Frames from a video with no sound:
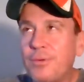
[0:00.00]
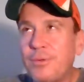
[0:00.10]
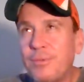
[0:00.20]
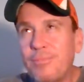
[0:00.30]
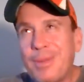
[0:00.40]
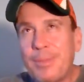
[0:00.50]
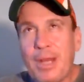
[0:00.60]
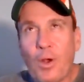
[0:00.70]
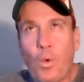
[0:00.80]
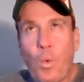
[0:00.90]
or maybe
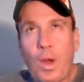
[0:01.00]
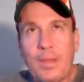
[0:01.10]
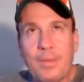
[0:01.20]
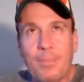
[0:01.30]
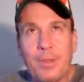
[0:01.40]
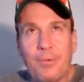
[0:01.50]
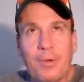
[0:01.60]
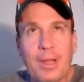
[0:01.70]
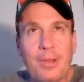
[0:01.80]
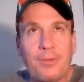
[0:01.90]
not quite the mid
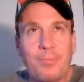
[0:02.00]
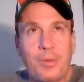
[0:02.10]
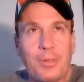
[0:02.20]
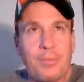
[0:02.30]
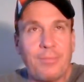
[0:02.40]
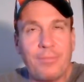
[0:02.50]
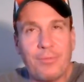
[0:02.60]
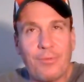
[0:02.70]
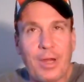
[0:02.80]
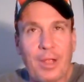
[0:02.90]
rounds, but
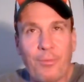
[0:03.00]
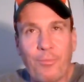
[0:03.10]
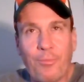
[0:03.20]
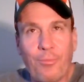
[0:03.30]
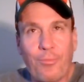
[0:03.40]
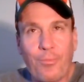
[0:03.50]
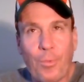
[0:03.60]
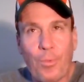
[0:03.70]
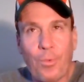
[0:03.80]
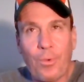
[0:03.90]
round
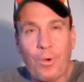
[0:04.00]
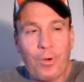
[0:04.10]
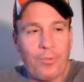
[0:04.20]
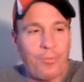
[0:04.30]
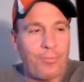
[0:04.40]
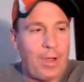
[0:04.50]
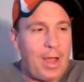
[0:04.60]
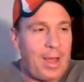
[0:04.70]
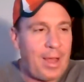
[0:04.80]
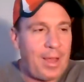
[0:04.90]
4 or
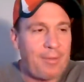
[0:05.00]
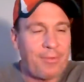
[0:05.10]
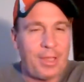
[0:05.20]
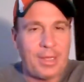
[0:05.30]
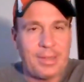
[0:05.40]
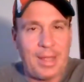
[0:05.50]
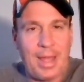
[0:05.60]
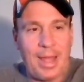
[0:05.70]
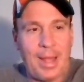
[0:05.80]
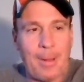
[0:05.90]
5, like
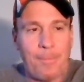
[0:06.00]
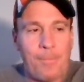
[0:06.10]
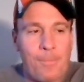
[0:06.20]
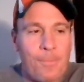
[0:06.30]
that.